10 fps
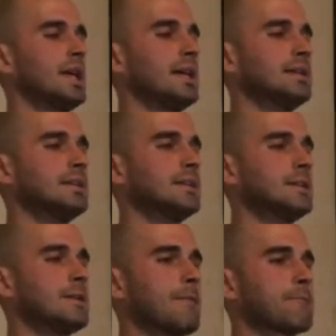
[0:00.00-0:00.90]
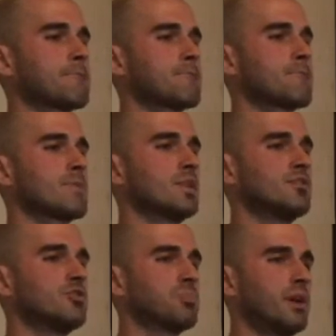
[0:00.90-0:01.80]
and uh,
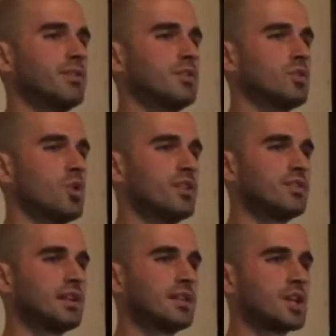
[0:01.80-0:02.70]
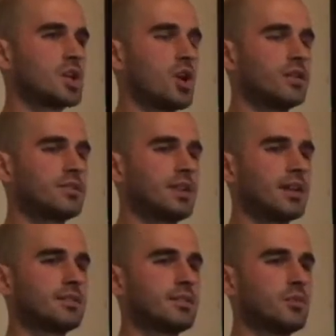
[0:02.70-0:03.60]
this person noticed that he got
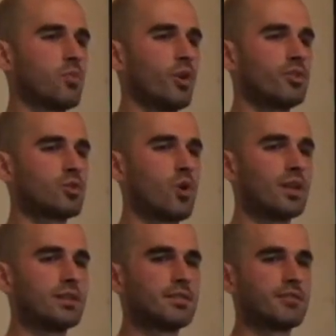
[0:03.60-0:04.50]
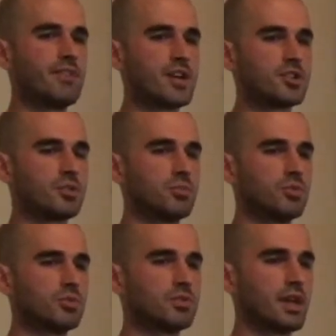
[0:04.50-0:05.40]
like the worst quality
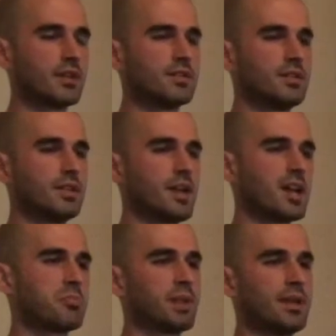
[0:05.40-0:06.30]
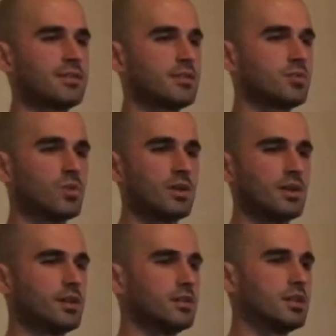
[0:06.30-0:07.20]
vegetables, like the eggplants that
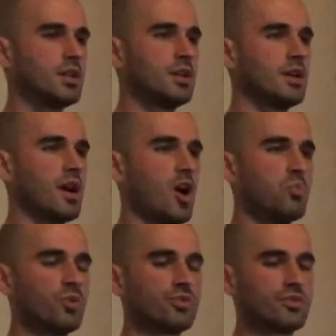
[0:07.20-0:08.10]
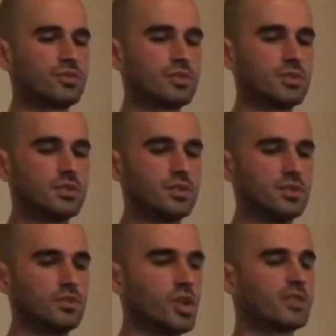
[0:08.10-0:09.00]
were almost uh,
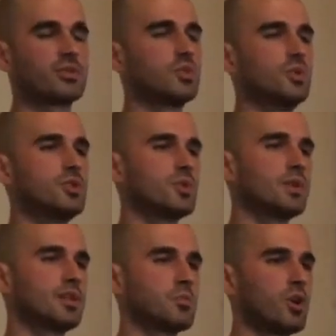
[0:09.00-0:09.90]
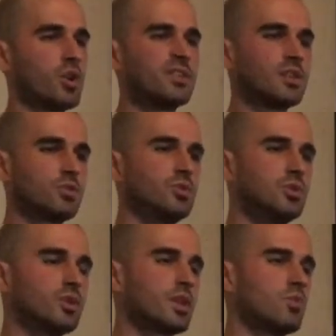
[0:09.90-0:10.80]
not good to eat anymore. Not the
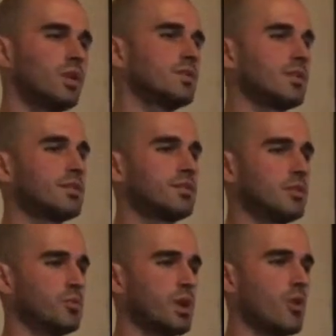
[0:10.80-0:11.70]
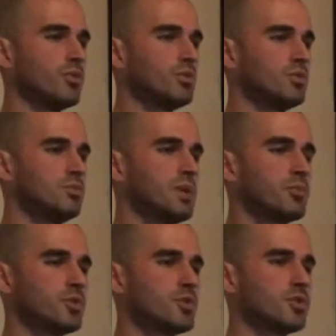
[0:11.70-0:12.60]
good looking ones, as we always do,
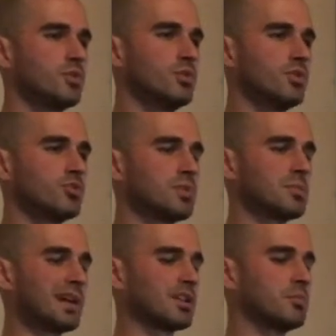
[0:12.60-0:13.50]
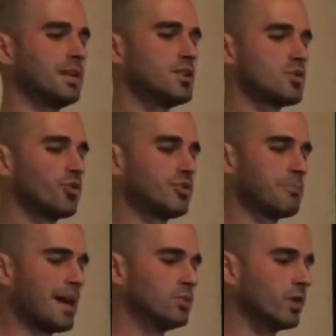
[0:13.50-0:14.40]
people usually do in the supermarket, but he chose the
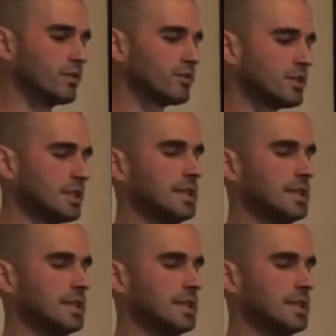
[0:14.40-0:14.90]
bad ones.